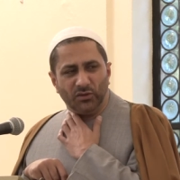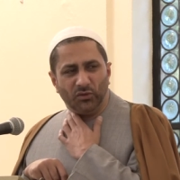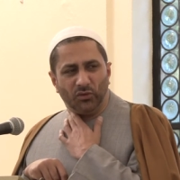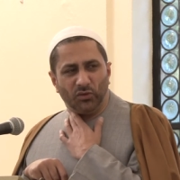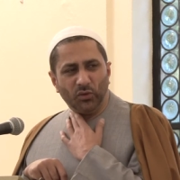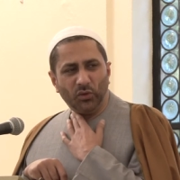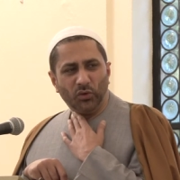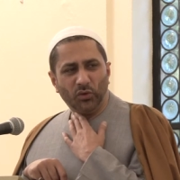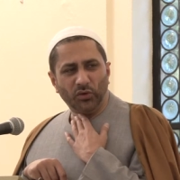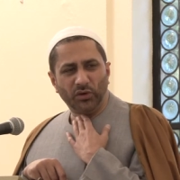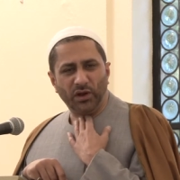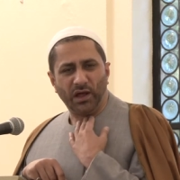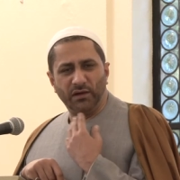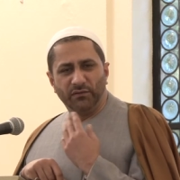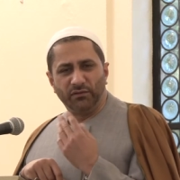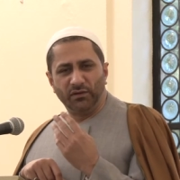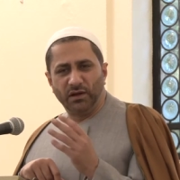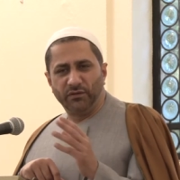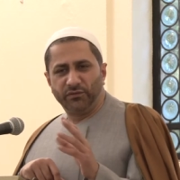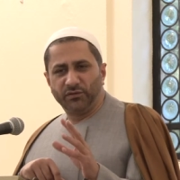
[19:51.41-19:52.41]
Oh Lord, I
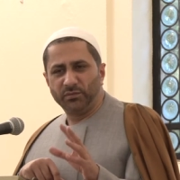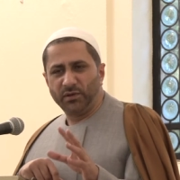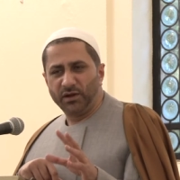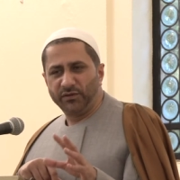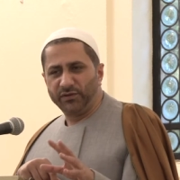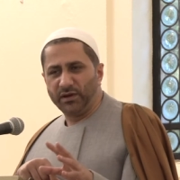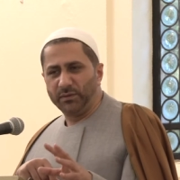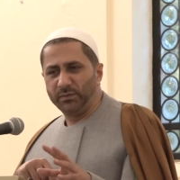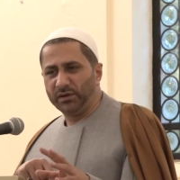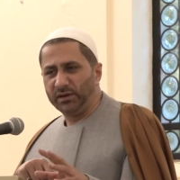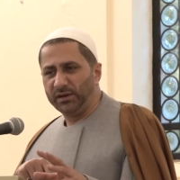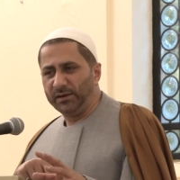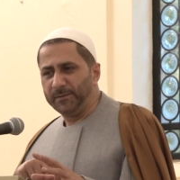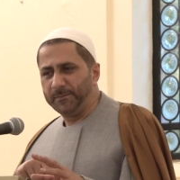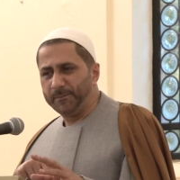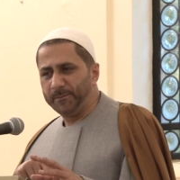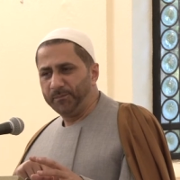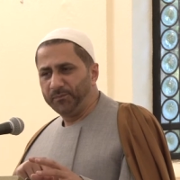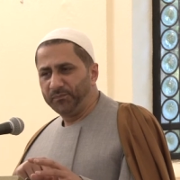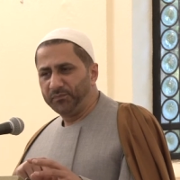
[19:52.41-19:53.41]
have left my family
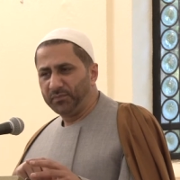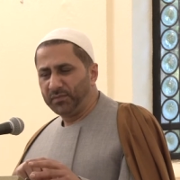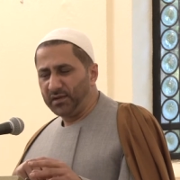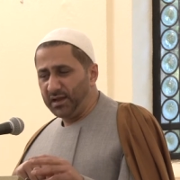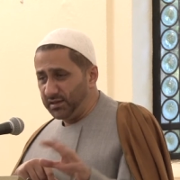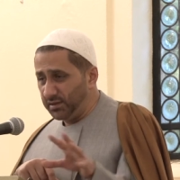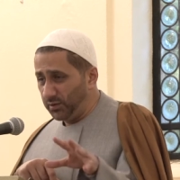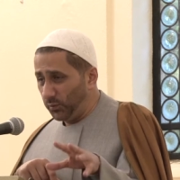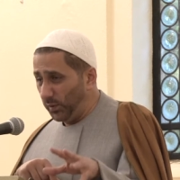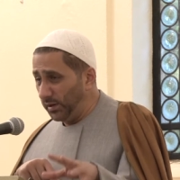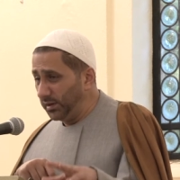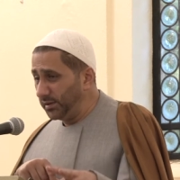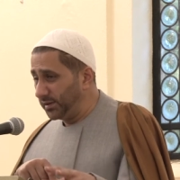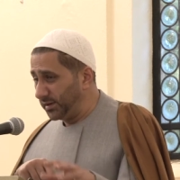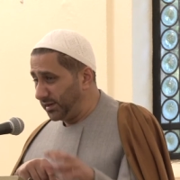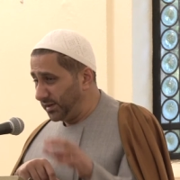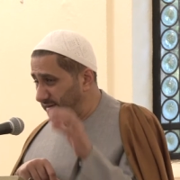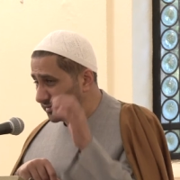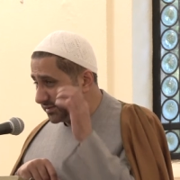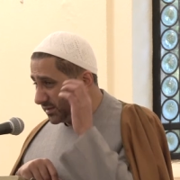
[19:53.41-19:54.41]
in the
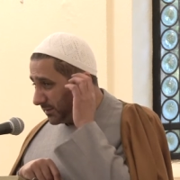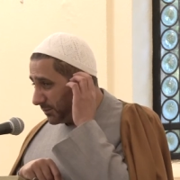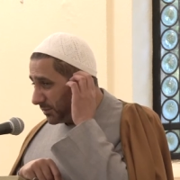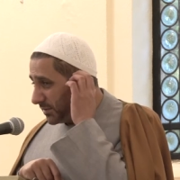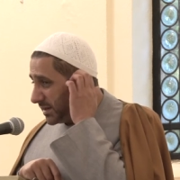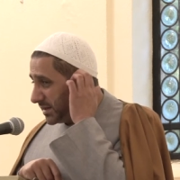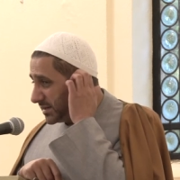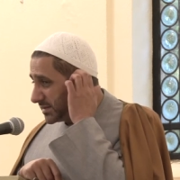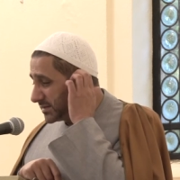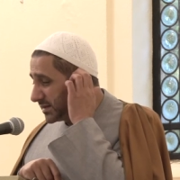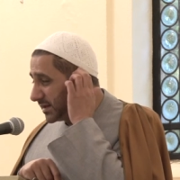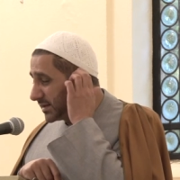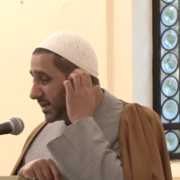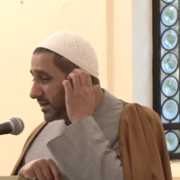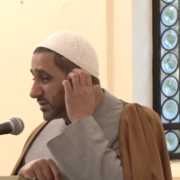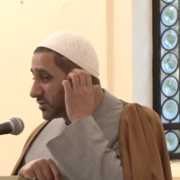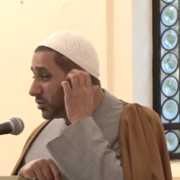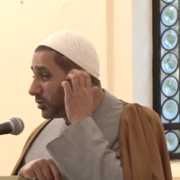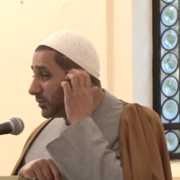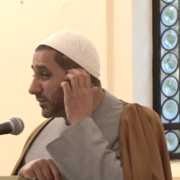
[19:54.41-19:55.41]
wilderness, in a place that
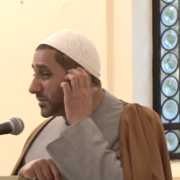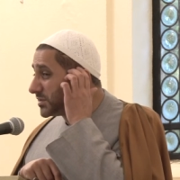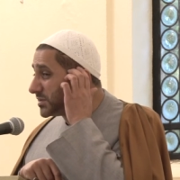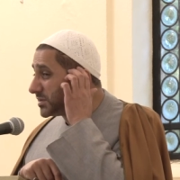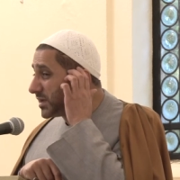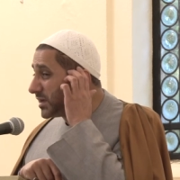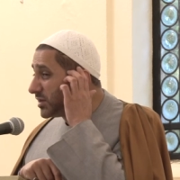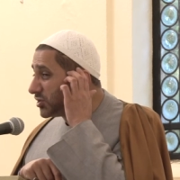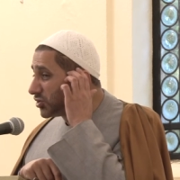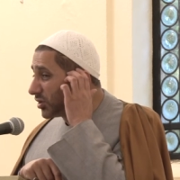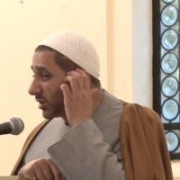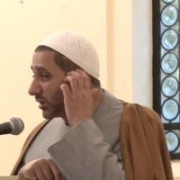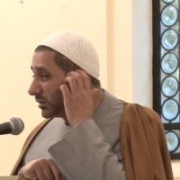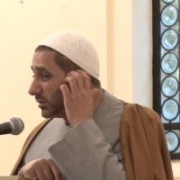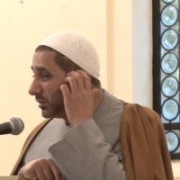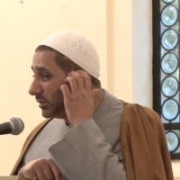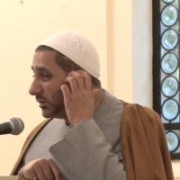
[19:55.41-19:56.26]
has no vegetation.